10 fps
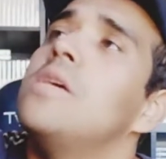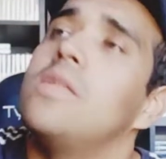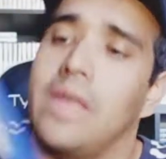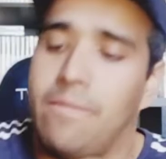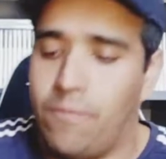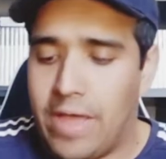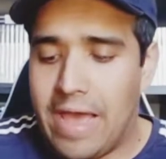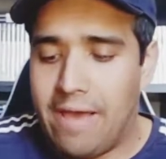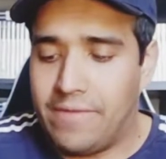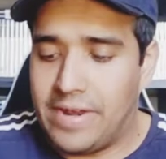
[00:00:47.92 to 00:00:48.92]
Then we
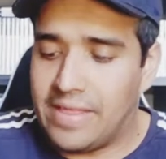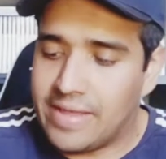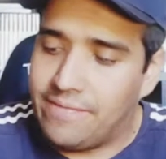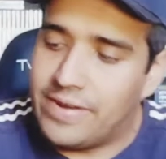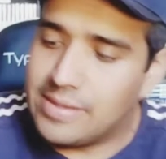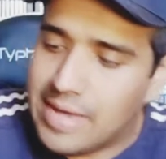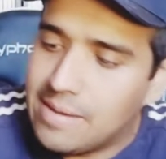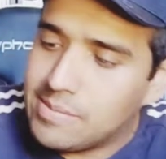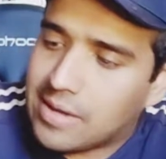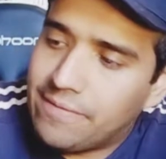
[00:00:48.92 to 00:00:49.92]
have another Cavella's
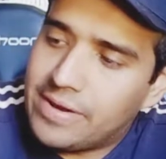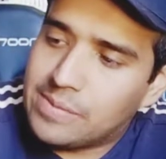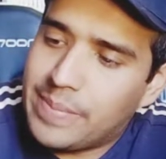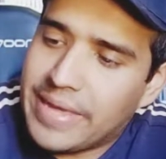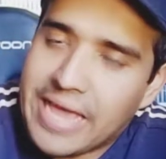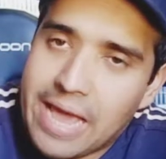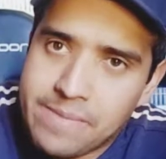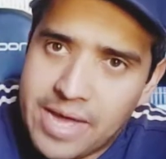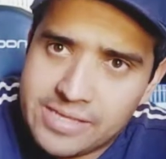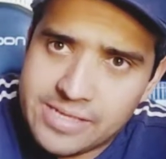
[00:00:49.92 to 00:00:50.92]
game, so Cavella's Big Game
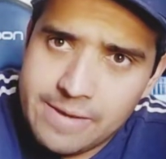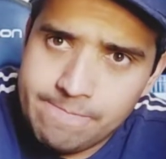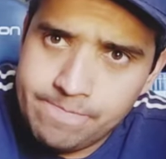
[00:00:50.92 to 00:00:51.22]
Hunter.